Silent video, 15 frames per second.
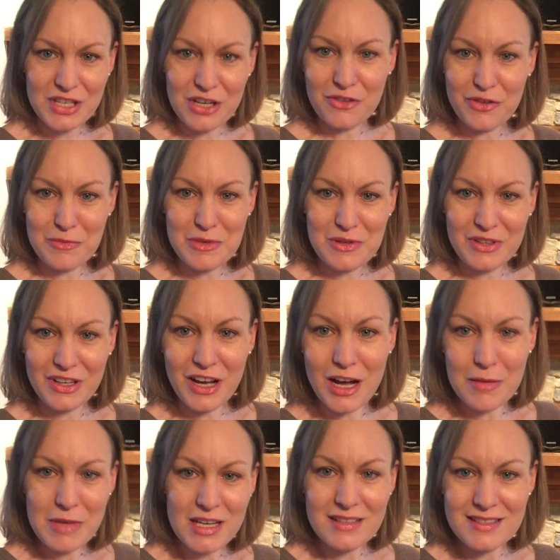to hear from you in the
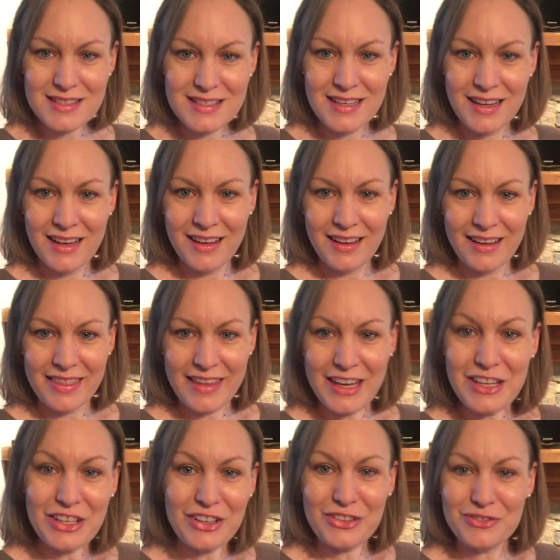comments.
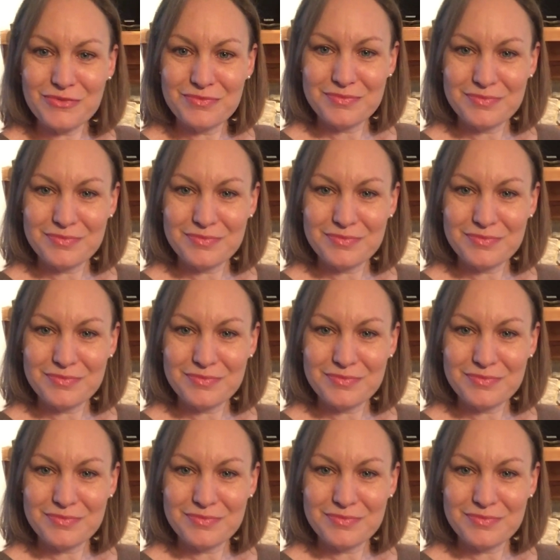Thank you.